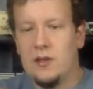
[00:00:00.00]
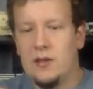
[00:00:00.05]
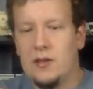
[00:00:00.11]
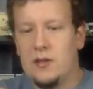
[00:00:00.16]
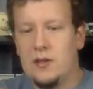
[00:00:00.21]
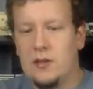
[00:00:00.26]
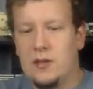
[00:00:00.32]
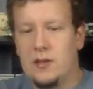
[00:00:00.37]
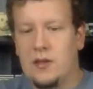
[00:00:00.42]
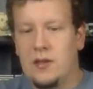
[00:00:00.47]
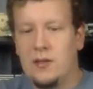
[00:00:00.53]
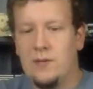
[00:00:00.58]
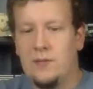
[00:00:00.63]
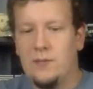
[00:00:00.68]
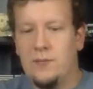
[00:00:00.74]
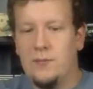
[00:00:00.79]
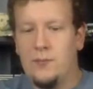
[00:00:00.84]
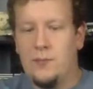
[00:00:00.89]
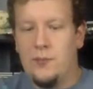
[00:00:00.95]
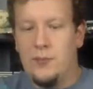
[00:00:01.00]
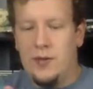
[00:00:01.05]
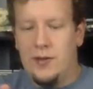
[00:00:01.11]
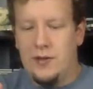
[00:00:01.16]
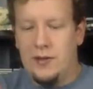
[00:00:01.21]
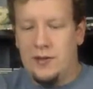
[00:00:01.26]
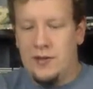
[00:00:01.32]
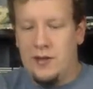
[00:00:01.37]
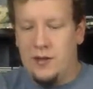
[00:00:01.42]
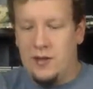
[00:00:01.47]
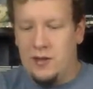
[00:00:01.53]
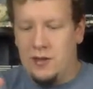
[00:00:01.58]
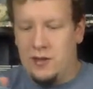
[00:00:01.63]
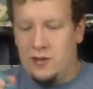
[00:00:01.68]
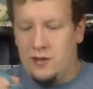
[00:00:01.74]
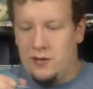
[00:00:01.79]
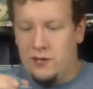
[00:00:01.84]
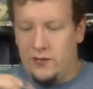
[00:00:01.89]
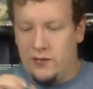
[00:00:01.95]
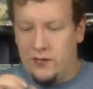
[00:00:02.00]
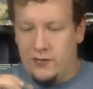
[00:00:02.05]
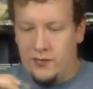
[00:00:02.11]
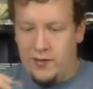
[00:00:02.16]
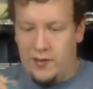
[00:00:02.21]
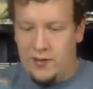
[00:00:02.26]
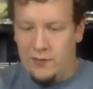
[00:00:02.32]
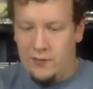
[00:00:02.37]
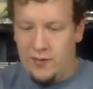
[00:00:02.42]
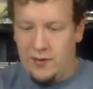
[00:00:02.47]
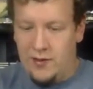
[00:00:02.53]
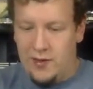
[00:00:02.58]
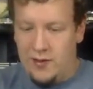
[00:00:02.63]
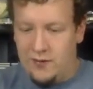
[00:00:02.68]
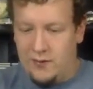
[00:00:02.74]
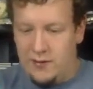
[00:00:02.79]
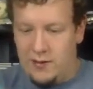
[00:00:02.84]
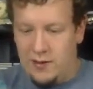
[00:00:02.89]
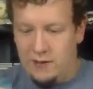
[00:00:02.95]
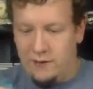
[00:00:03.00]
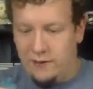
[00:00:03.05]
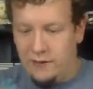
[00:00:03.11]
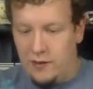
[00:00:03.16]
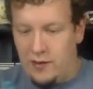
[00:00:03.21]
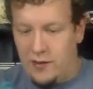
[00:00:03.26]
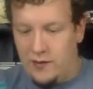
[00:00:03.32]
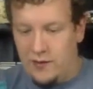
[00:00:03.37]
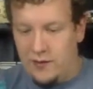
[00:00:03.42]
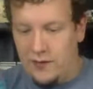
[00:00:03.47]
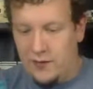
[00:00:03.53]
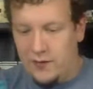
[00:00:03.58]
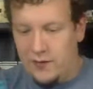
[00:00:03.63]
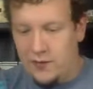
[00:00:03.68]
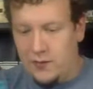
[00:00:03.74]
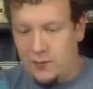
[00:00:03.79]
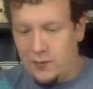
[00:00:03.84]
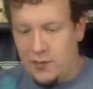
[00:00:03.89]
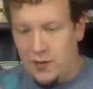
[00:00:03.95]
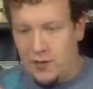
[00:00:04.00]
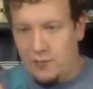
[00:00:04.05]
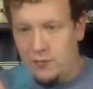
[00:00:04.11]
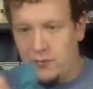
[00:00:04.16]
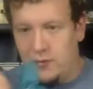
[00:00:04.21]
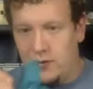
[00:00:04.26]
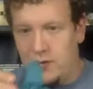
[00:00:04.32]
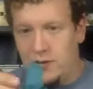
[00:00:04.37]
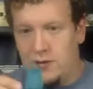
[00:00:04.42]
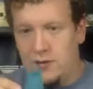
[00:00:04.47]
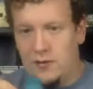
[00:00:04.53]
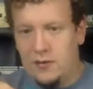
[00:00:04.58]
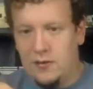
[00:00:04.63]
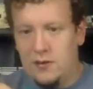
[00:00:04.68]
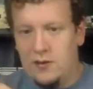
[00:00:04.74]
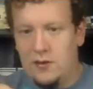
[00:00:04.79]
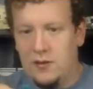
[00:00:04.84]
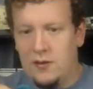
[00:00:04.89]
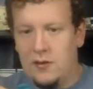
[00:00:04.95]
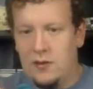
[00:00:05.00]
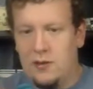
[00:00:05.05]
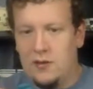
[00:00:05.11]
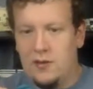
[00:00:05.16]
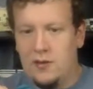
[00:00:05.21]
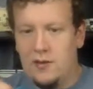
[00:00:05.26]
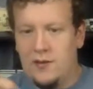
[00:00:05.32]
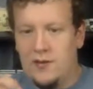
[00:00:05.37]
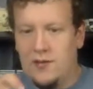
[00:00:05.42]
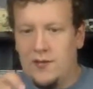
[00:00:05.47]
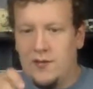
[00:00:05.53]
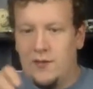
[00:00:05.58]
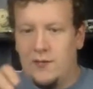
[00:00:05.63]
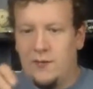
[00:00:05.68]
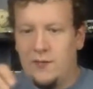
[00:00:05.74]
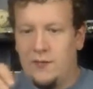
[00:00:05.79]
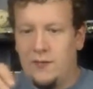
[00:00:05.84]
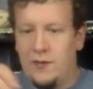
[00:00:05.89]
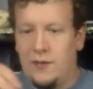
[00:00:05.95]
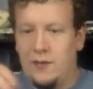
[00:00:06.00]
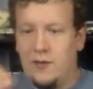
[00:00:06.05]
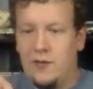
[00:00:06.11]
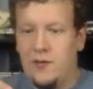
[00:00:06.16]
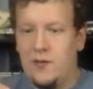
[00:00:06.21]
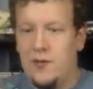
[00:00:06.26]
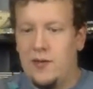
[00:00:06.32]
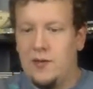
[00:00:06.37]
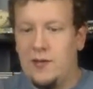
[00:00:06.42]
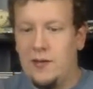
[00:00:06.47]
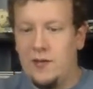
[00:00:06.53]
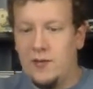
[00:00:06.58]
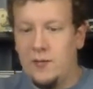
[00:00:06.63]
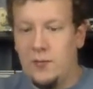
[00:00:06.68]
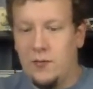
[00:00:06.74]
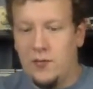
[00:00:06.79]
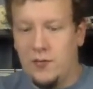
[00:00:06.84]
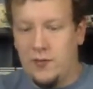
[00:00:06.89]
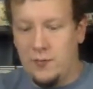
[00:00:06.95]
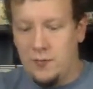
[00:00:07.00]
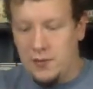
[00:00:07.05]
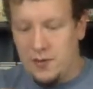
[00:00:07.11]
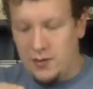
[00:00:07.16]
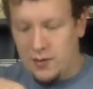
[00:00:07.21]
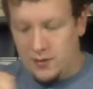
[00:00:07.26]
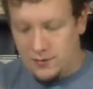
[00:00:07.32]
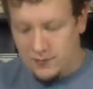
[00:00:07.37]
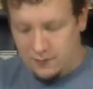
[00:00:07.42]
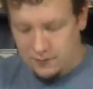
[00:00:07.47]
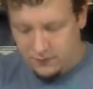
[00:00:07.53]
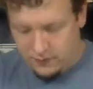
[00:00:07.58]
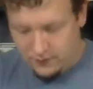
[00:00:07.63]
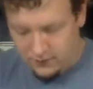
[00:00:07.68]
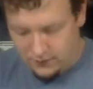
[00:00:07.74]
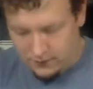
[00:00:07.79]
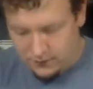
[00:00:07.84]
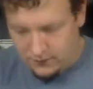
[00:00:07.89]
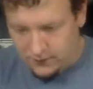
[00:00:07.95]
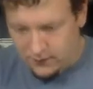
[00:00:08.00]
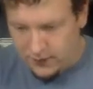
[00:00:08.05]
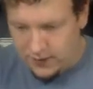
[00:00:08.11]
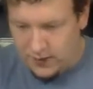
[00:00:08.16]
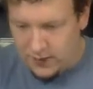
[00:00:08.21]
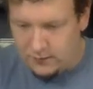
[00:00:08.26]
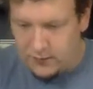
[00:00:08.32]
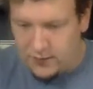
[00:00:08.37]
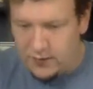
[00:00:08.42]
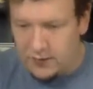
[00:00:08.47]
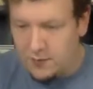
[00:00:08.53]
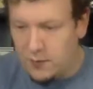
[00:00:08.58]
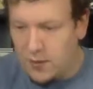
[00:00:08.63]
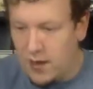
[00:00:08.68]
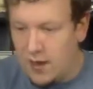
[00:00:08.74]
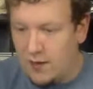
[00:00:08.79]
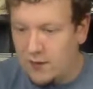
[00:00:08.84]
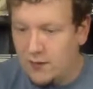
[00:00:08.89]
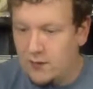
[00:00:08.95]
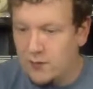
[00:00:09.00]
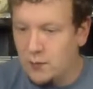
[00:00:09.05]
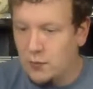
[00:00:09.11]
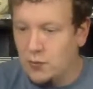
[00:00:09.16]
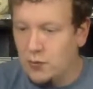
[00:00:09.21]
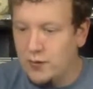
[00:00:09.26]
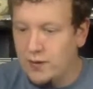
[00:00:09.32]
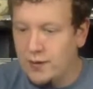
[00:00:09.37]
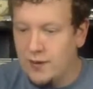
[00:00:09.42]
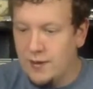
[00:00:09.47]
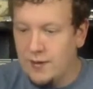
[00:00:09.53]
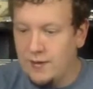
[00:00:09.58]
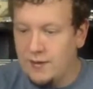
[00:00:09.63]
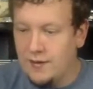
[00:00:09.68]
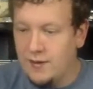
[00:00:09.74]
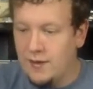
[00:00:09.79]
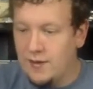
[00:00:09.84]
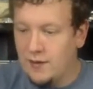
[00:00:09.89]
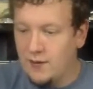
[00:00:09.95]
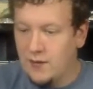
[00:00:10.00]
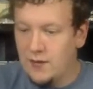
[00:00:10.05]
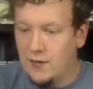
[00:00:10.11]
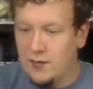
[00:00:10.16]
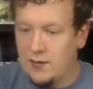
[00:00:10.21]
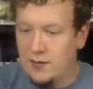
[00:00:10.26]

But they are also not without their flaws. This is probably a figure set that's supposed to be kept in the boxes more than anything else.